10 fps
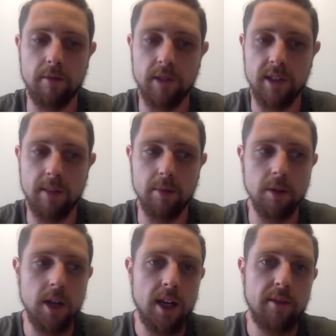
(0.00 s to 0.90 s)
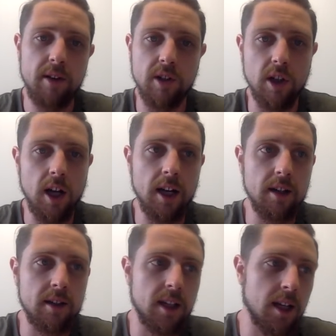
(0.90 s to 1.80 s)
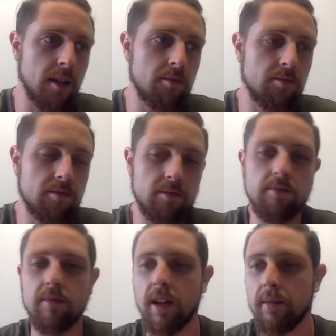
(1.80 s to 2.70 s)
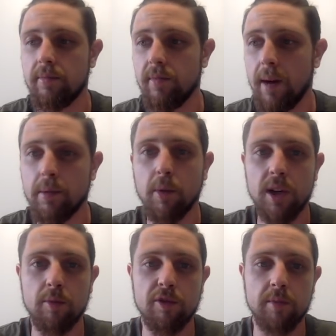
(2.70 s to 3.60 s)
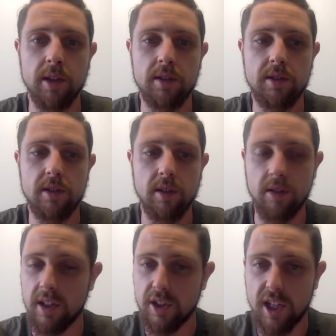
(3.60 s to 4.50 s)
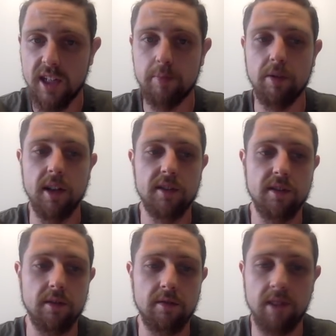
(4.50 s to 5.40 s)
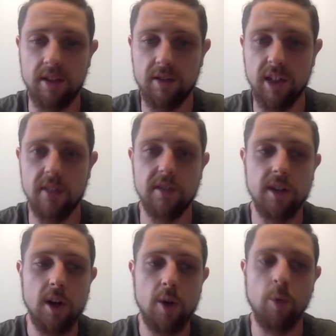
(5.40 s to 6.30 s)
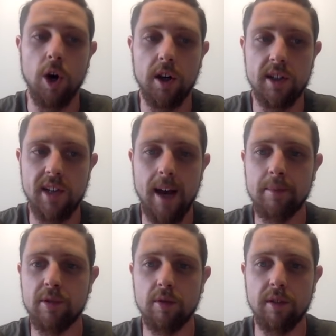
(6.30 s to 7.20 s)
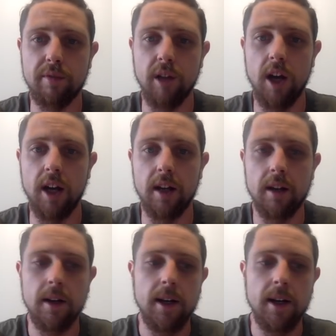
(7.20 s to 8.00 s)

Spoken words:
For example, if I have a client and their upper body movements or their chest press and their chest work is absolutely flying,